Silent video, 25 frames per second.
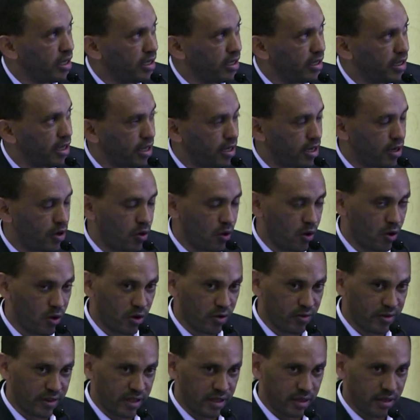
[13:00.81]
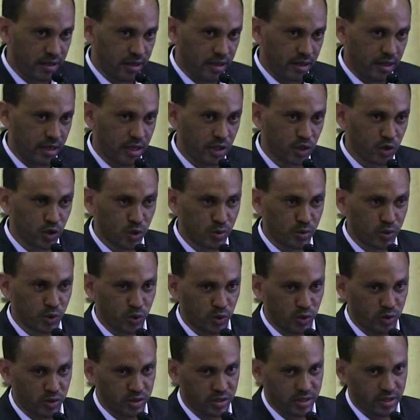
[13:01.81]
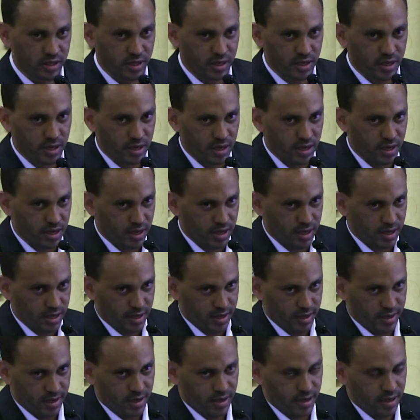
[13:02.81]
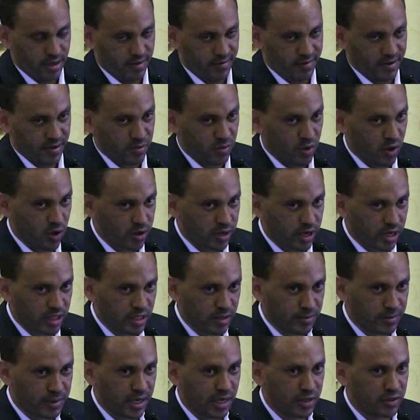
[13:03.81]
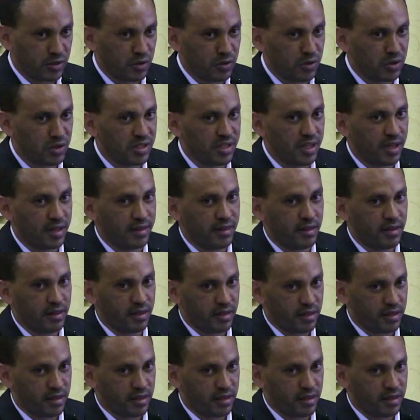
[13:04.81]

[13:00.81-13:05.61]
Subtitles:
and Kenya, all of the age groups was having more accepting attitudes than